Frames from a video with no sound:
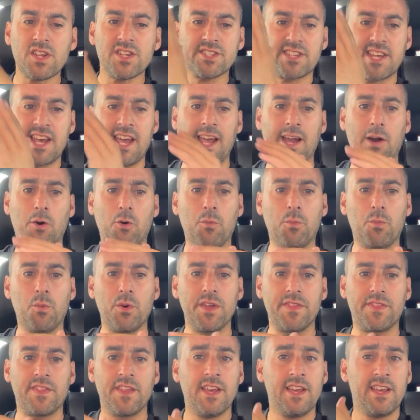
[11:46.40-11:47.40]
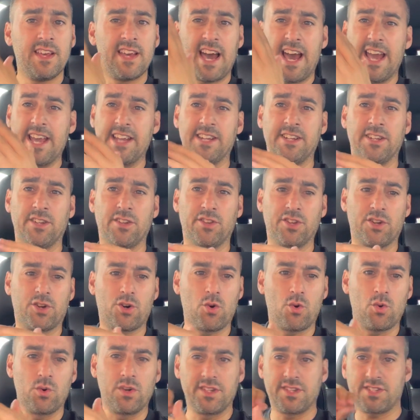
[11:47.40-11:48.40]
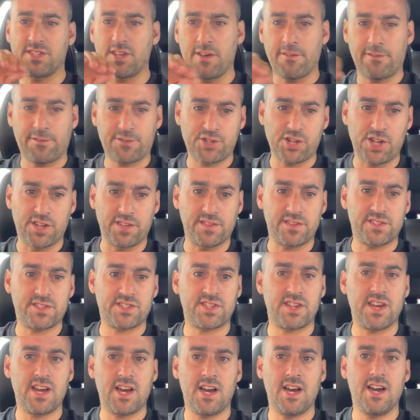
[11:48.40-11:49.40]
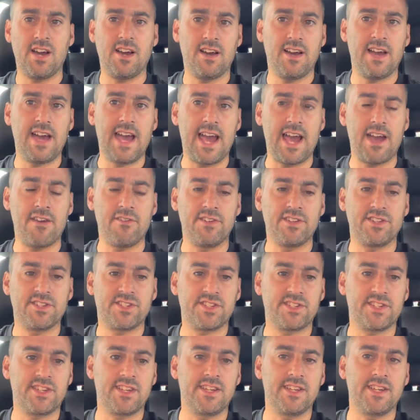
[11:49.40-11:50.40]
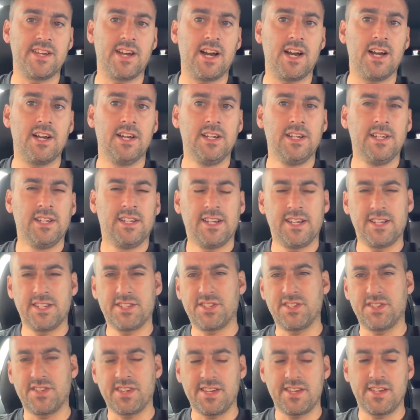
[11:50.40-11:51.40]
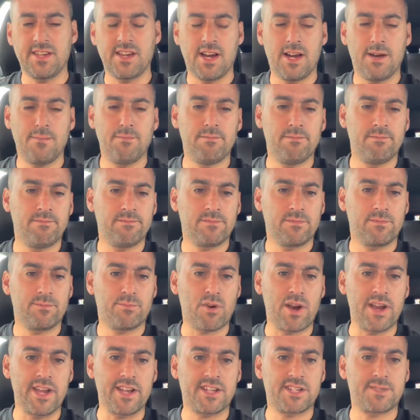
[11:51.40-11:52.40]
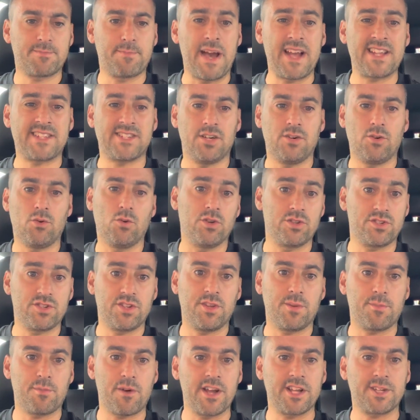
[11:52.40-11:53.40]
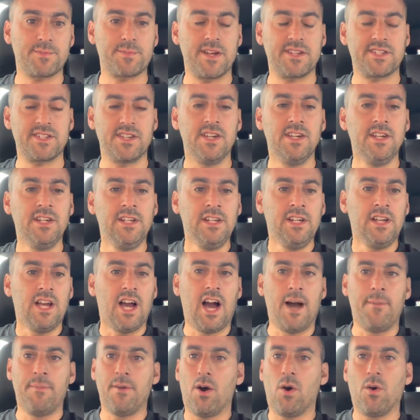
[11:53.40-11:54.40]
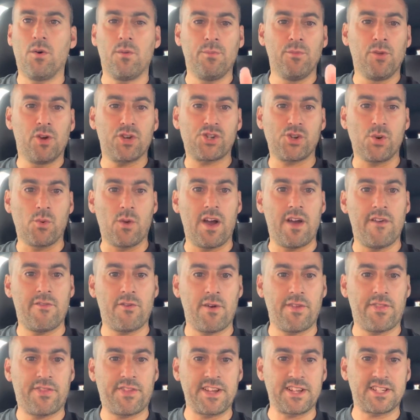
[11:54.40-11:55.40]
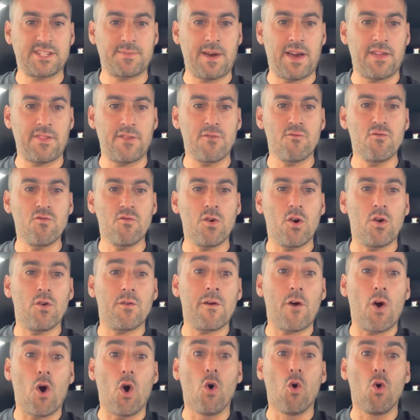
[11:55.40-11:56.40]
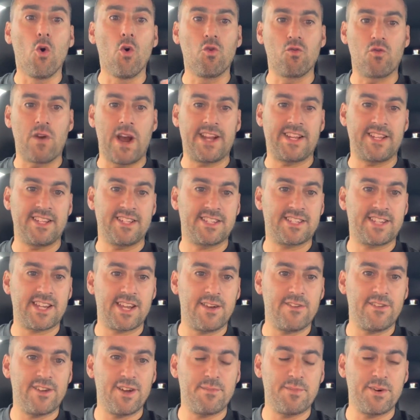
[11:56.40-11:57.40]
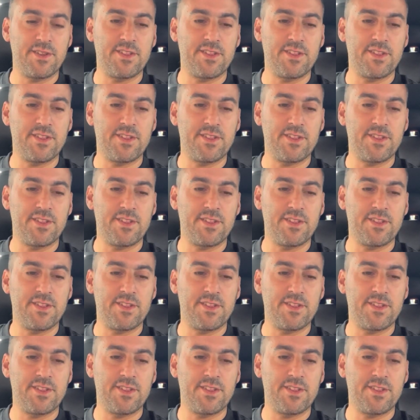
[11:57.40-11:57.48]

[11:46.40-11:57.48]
to help with aiding and the cooling, so it shunts air into the brakes better, or onto the brakes better. I'm not sure what everyone thinks about the all red interior, but